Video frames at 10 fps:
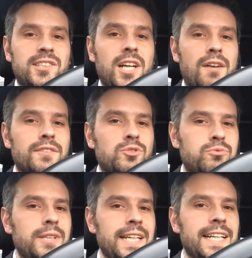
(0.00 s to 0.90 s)
stuff. It's
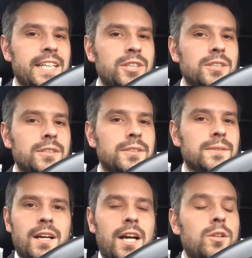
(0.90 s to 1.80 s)
really good.
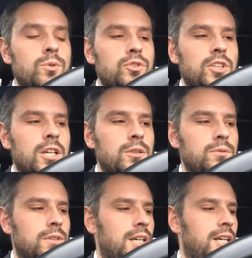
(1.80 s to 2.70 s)
And
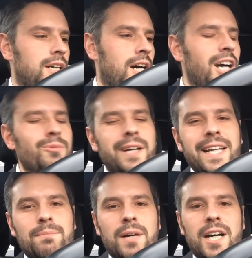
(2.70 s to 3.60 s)
also, I
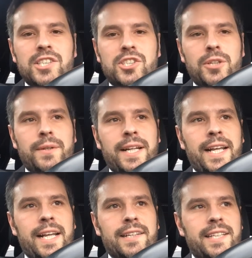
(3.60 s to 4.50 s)
really admire Stewart
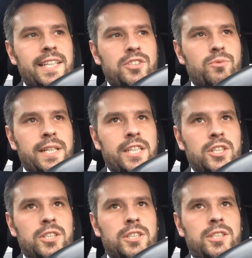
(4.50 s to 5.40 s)
Lee. I think he's really
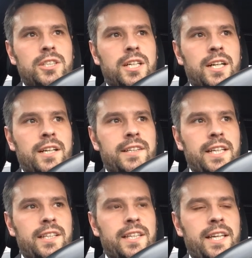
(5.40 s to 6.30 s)
good, and I
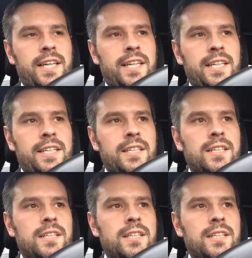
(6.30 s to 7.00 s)
think that he's